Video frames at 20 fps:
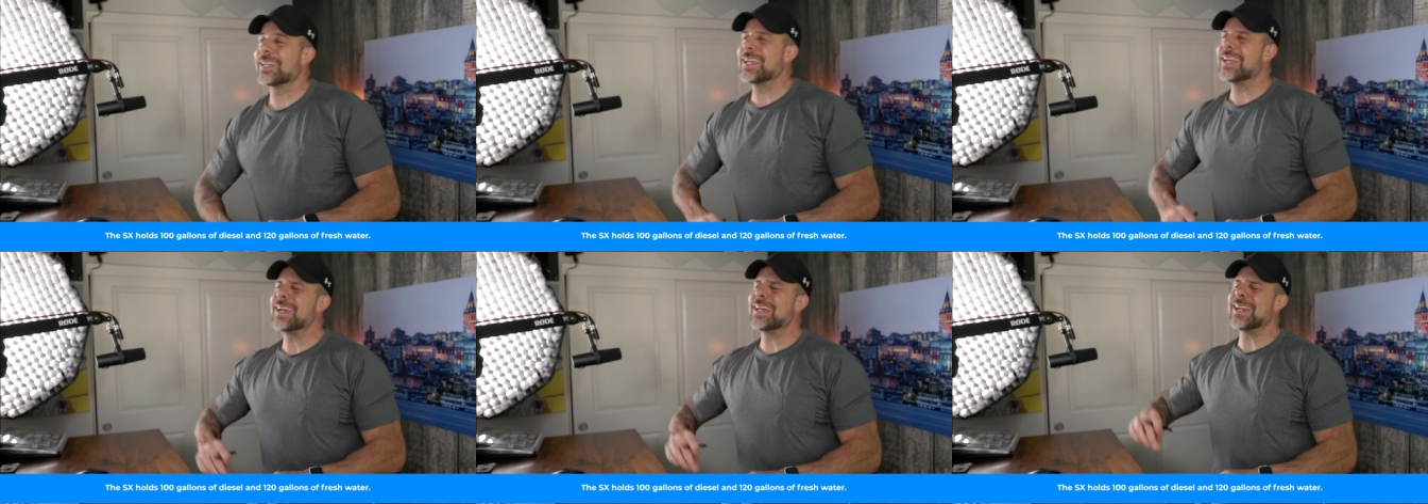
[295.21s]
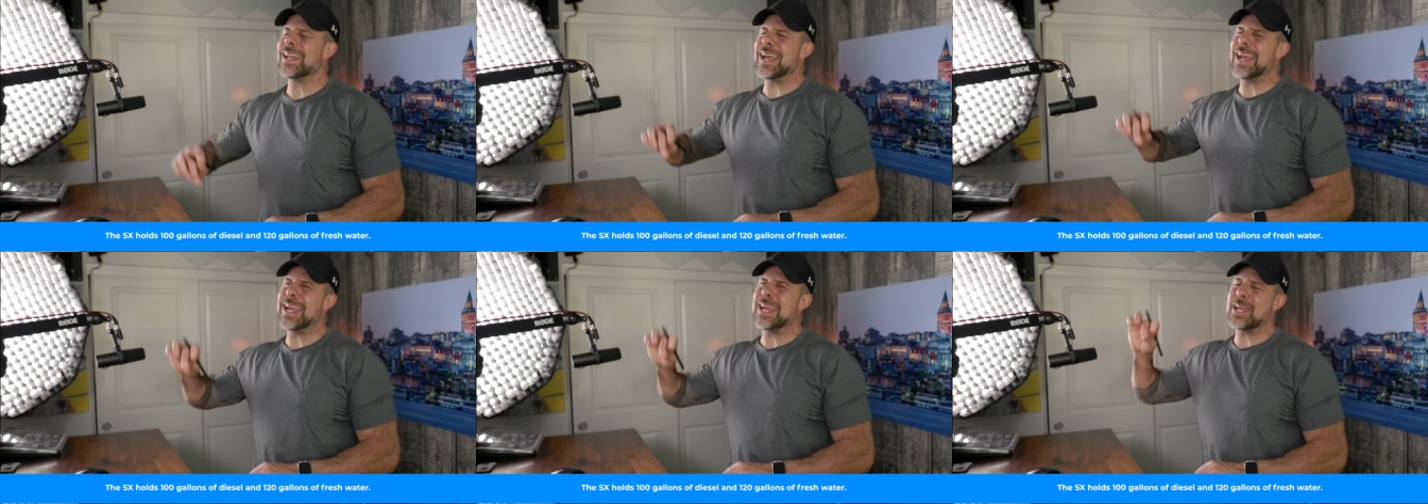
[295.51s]

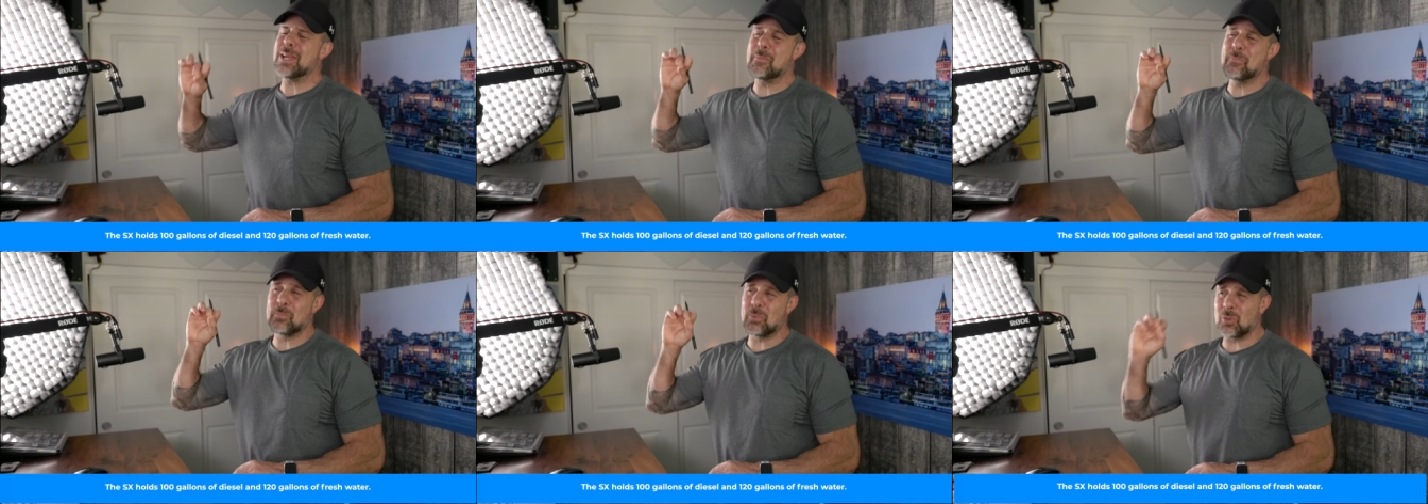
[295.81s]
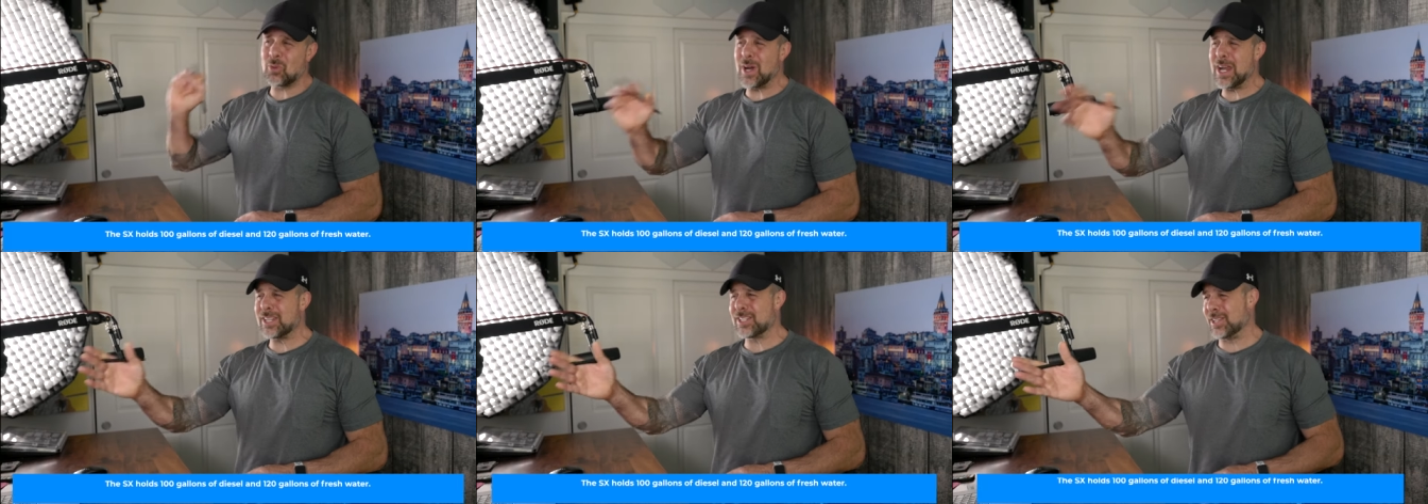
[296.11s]
and a
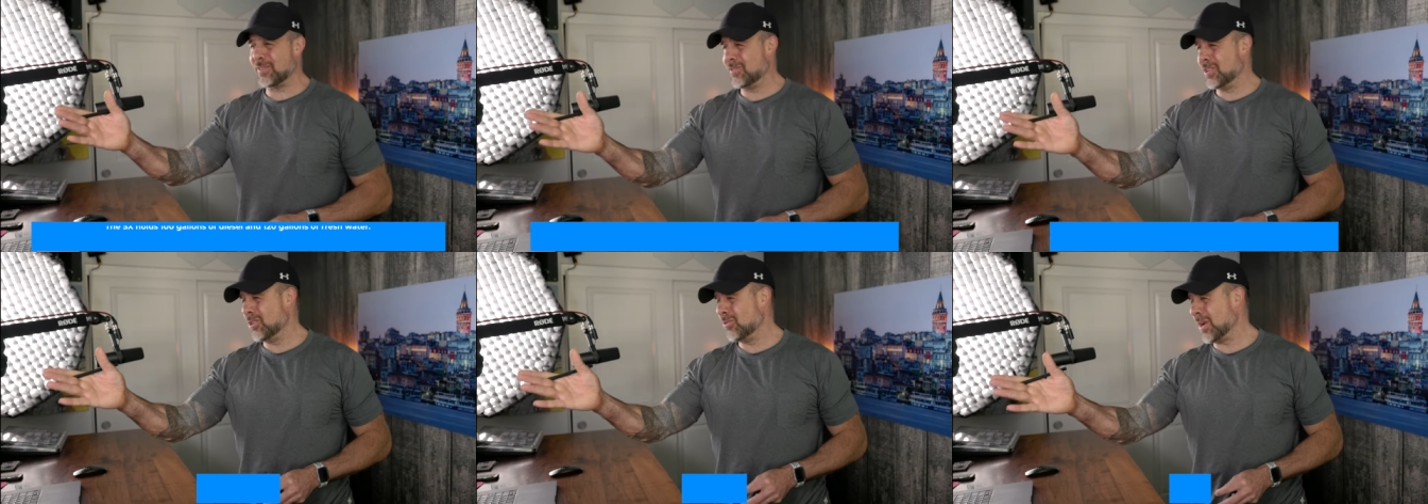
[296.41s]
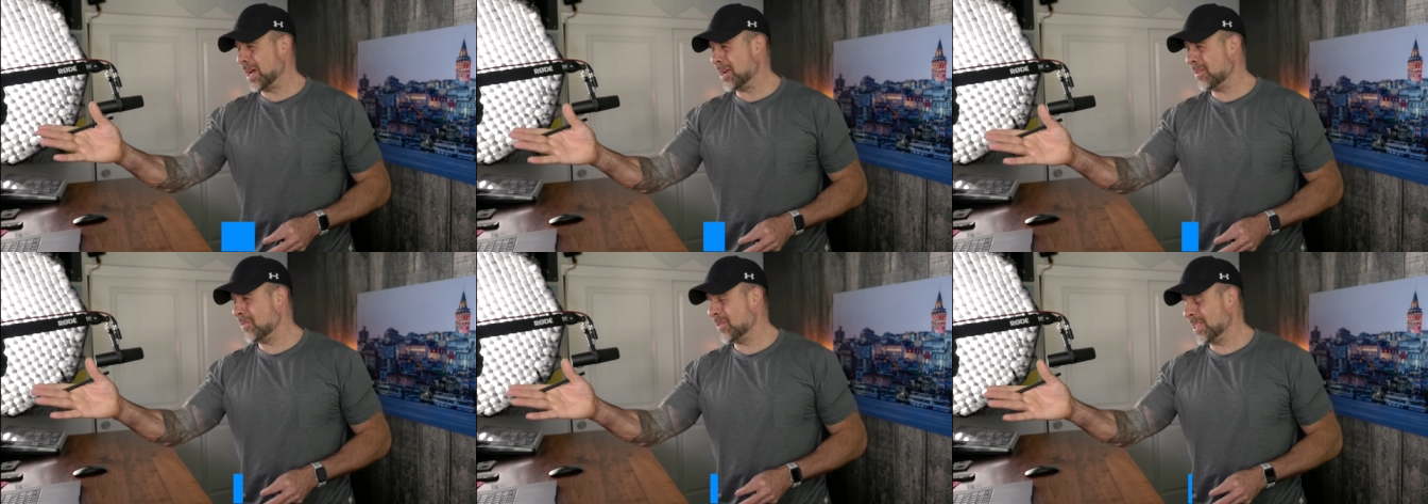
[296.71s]
impressive, you
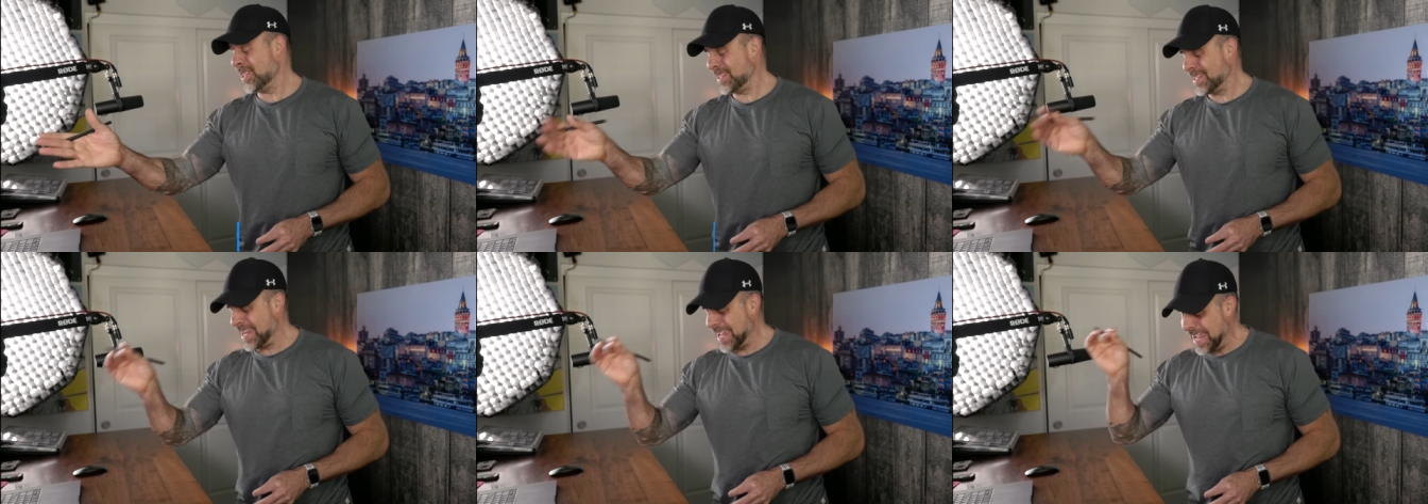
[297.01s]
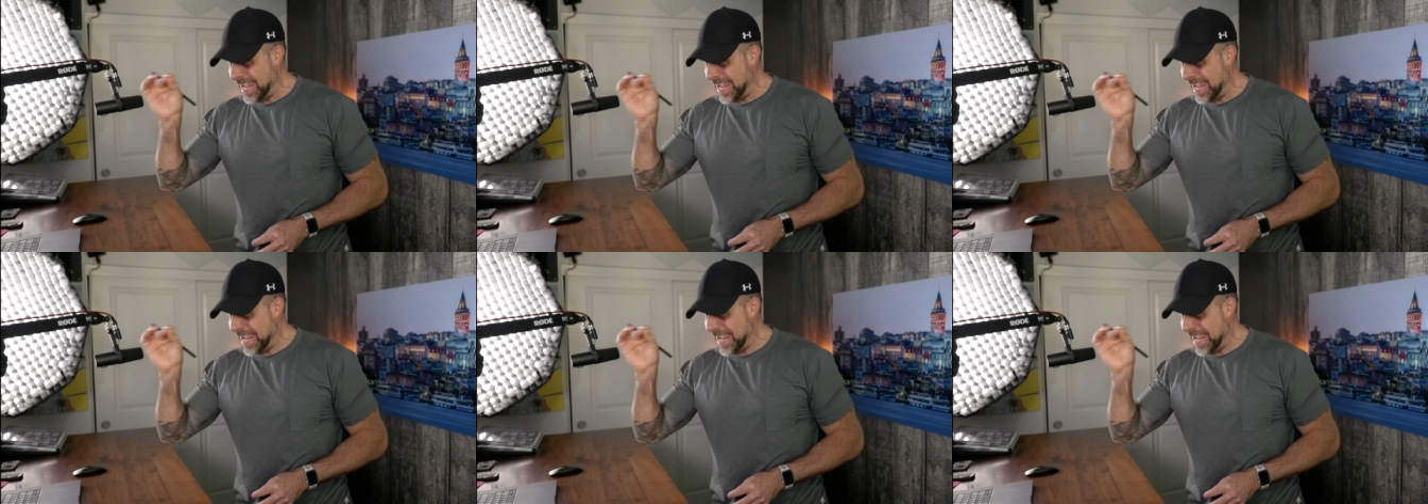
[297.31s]
ready for this?